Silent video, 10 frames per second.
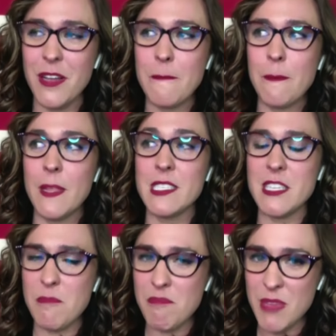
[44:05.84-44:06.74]
of
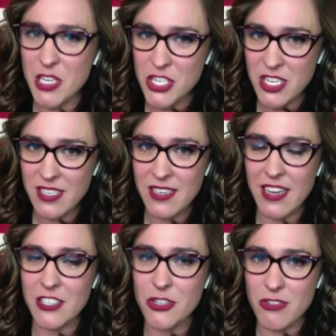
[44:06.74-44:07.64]

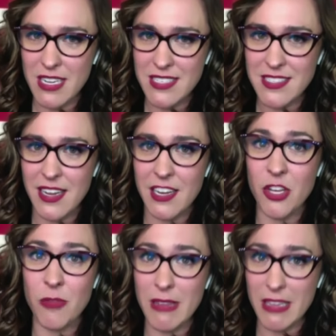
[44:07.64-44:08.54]
submission and trust
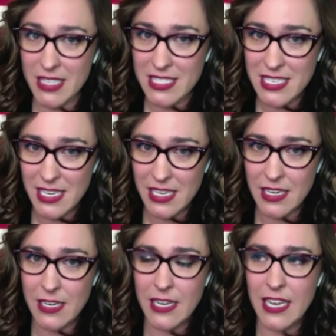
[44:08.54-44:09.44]
and
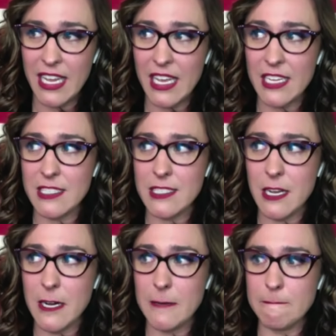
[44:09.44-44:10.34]
humility.
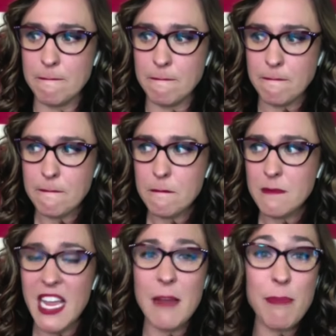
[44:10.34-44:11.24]
And
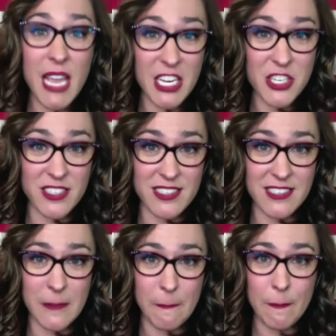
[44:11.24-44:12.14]
and
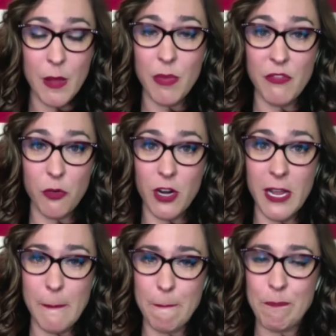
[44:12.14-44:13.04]
patience
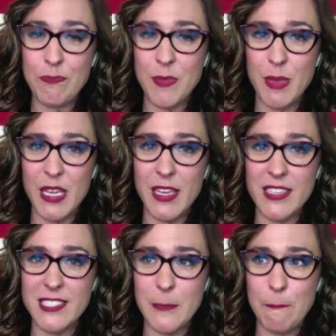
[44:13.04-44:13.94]
before him,
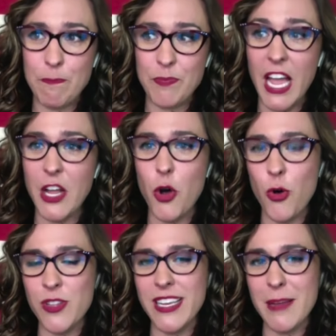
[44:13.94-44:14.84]
because I
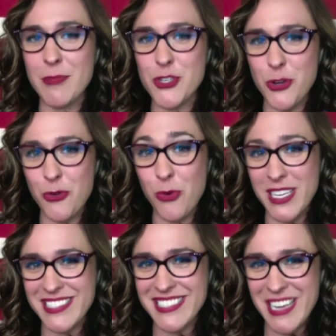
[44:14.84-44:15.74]
only am
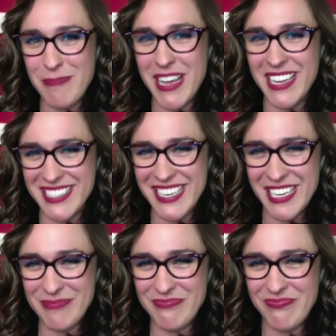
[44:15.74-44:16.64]
shown one step at a
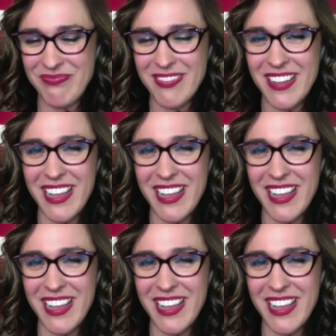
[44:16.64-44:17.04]
time.